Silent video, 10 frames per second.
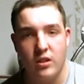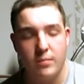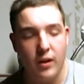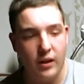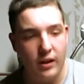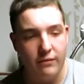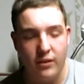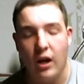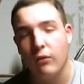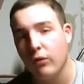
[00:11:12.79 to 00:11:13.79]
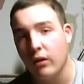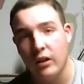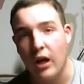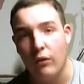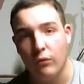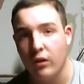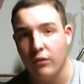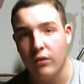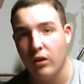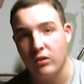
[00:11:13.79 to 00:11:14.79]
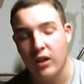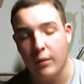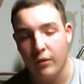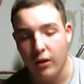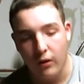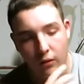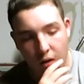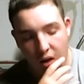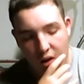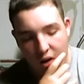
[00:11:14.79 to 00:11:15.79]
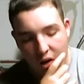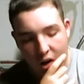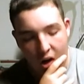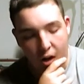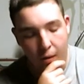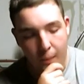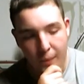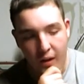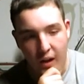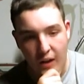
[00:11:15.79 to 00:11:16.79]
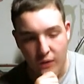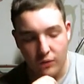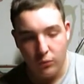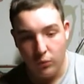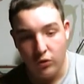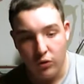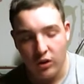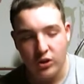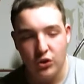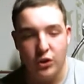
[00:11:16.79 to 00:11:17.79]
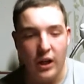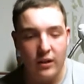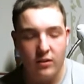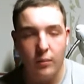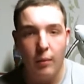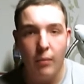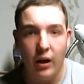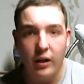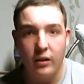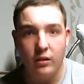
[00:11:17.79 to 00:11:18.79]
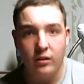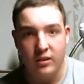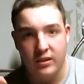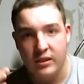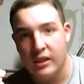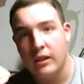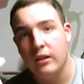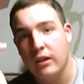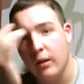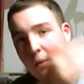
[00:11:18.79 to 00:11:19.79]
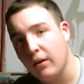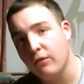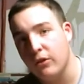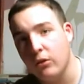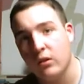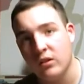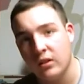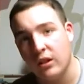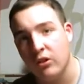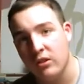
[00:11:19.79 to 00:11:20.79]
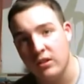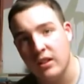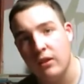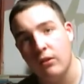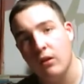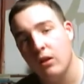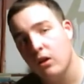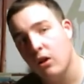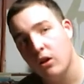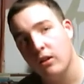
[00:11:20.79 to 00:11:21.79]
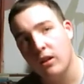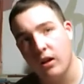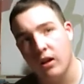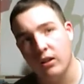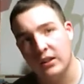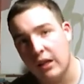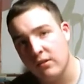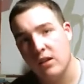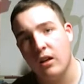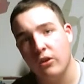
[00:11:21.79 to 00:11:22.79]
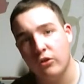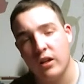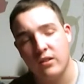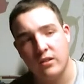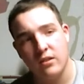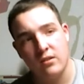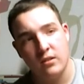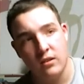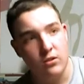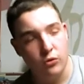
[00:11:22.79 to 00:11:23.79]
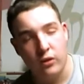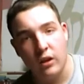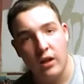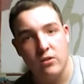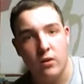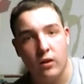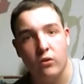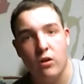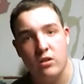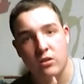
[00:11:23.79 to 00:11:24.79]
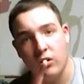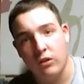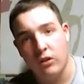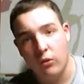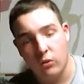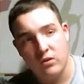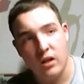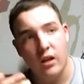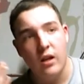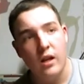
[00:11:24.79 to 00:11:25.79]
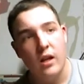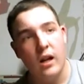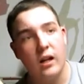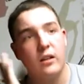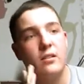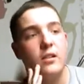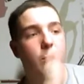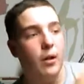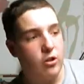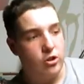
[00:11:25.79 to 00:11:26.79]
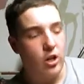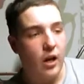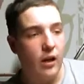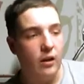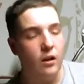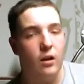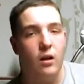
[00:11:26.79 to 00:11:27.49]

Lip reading: This bike I've gotten rid of a long time ago. But I would cross the tracks on my bike to get a better view, because I couldn't see on the south side of the tracks because the tree line. So I crossed onto the north side, and I could see a better shot.